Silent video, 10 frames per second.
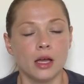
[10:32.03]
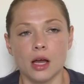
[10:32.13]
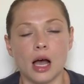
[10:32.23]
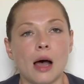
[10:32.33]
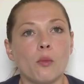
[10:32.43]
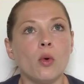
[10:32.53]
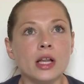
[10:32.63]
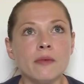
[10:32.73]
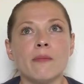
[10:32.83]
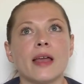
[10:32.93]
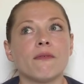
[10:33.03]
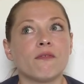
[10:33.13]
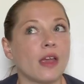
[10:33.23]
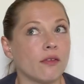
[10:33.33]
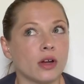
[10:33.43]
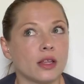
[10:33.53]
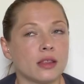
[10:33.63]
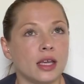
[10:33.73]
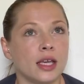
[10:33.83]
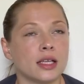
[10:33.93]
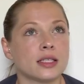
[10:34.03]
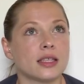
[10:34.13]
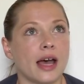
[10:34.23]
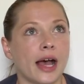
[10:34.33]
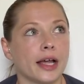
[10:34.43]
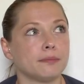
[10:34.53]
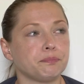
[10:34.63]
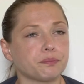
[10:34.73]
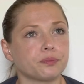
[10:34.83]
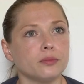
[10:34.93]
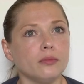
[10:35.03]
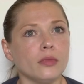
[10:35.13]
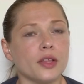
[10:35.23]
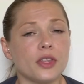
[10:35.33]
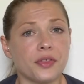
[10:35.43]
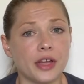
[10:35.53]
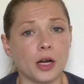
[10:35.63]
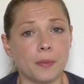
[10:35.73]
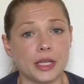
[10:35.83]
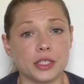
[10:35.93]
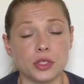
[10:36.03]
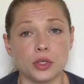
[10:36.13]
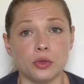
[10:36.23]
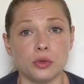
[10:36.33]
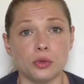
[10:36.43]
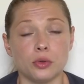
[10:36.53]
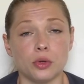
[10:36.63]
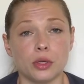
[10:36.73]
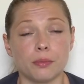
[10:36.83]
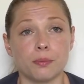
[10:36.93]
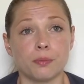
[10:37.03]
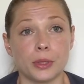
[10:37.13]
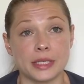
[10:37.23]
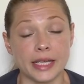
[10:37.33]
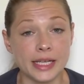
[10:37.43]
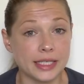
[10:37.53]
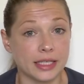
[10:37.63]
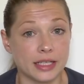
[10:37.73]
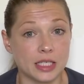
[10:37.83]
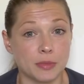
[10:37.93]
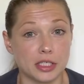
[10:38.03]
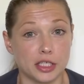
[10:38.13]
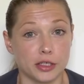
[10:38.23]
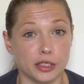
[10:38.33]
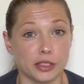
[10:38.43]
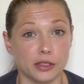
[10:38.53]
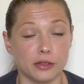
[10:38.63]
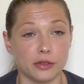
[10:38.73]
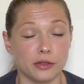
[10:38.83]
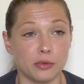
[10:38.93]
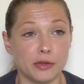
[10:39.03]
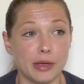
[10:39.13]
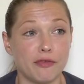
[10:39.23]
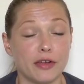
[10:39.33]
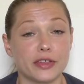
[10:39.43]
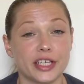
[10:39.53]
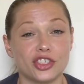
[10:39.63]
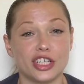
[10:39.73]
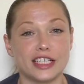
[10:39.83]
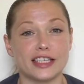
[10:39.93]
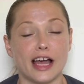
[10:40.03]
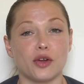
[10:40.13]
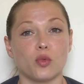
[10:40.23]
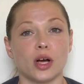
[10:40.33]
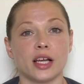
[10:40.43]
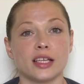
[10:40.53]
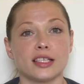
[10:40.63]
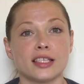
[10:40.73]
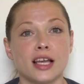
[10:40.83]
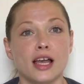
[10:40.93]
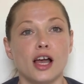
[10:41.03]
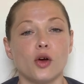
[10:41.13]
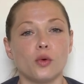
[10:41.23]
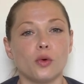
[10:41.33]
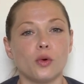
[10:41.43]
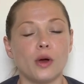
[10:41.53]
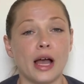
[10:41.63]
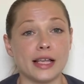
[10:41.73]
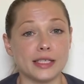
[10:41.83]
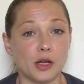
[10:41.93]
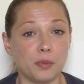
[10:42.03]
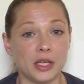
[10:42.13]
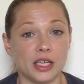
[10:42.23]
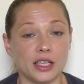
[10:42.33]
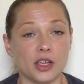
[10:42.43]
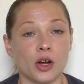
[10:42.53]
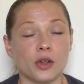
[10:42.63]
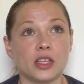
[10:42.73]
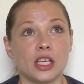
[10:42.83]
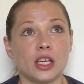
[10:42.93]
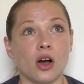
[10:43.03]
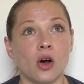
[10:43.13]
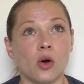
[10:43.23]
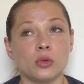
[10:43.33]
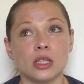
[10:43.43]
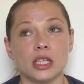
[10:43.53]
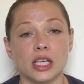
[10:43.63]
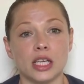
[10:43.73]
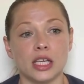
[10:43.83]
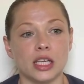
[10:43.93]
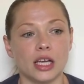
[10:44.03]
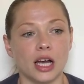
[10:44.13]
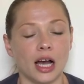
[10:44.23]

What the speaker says: One of my favorite things that the therapist who presented this material, one of my favorite things she said was SLPs are the only